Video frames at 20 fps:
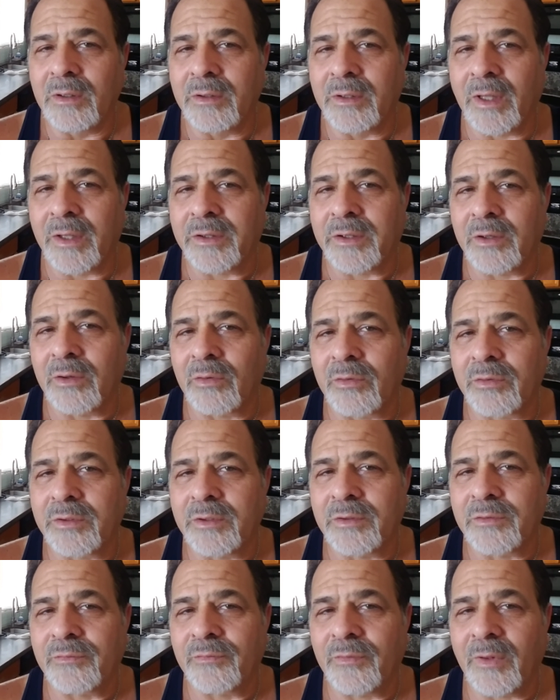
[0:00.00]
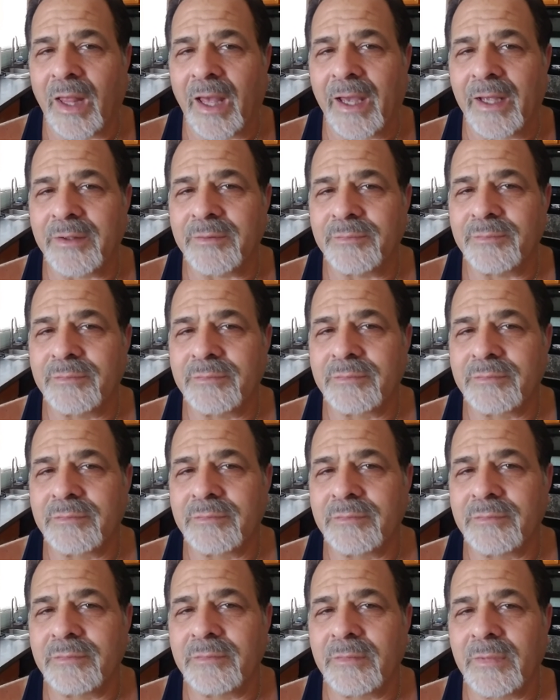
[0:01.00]
that the earth is flat
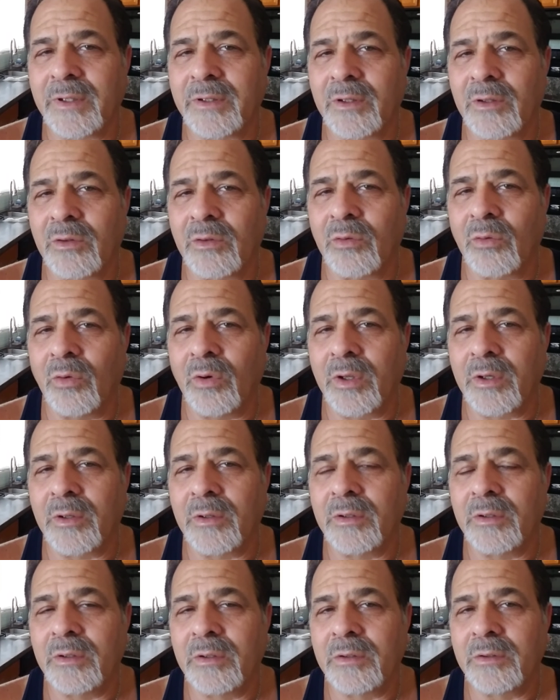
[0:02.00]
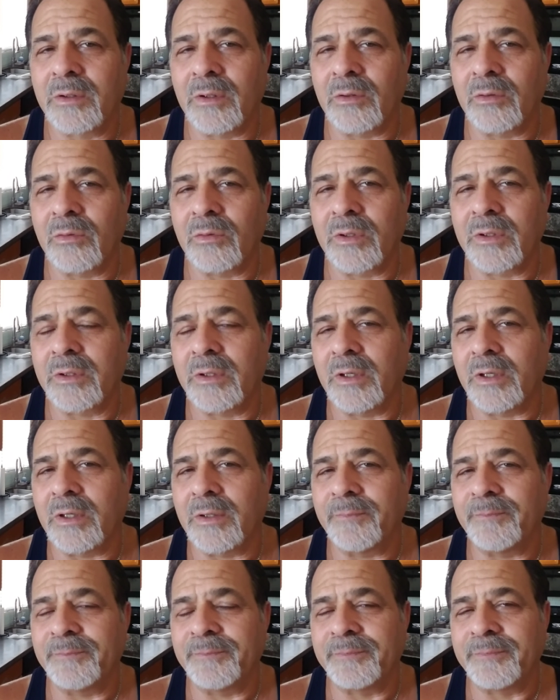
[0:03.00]
and the Lord, the Lord
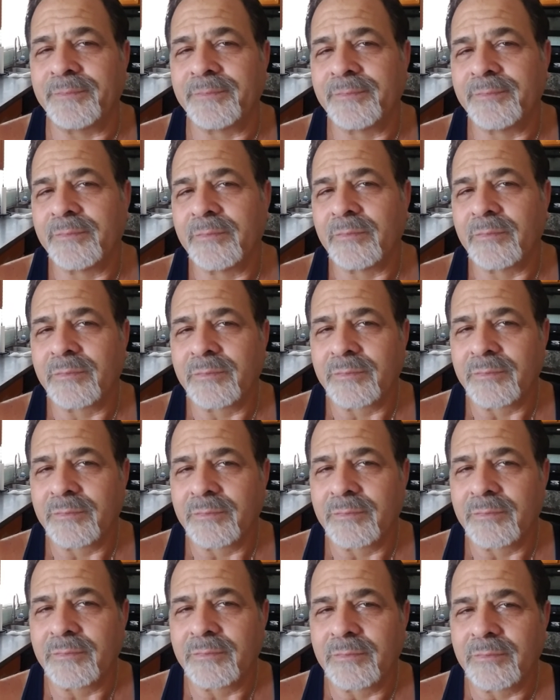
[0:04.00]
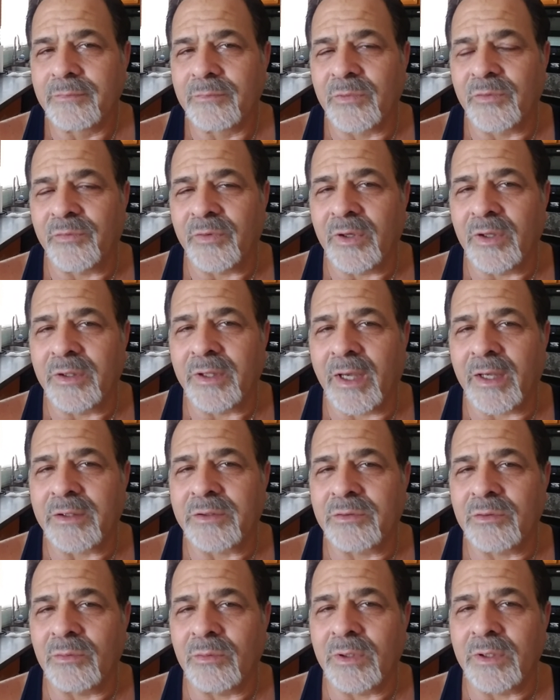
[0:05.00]
um, revealed
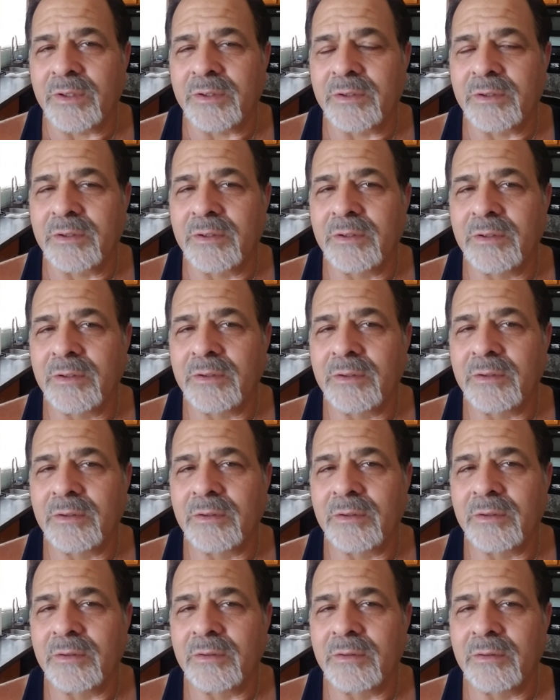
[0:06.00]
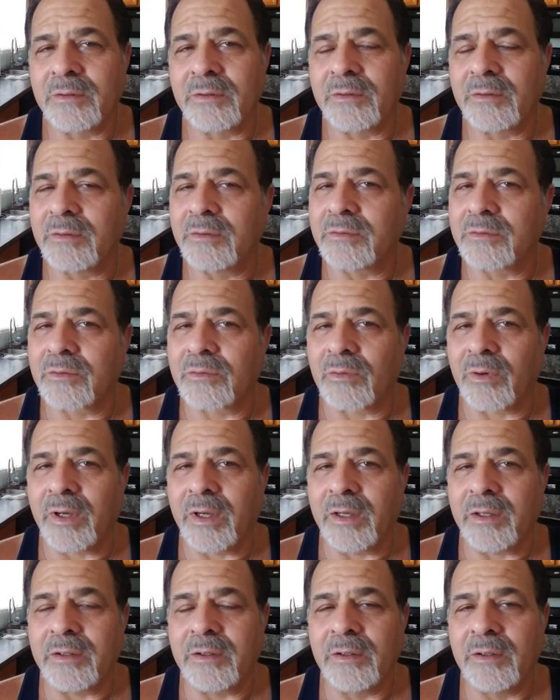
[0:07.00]
that to us. It's
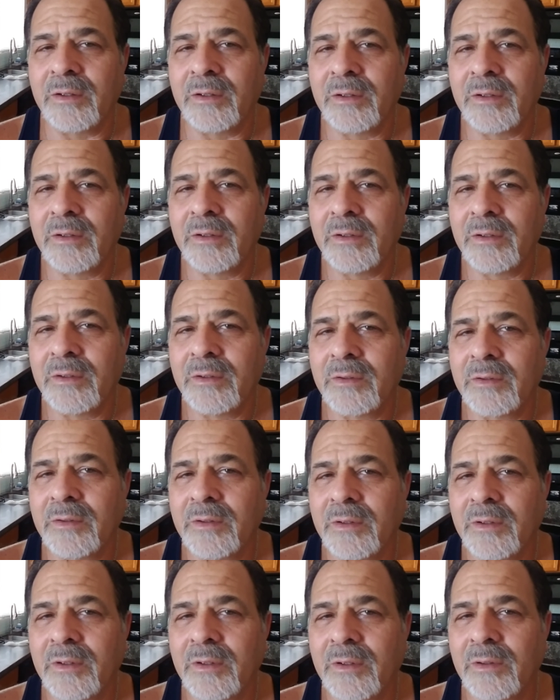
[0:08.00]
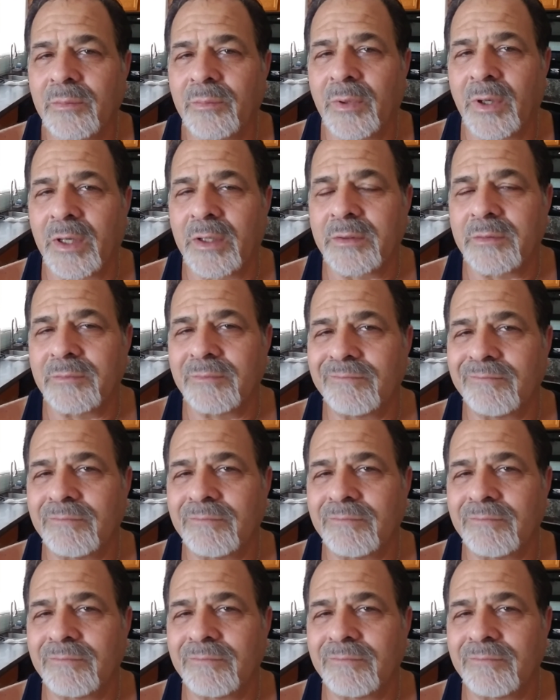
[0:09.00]
great. But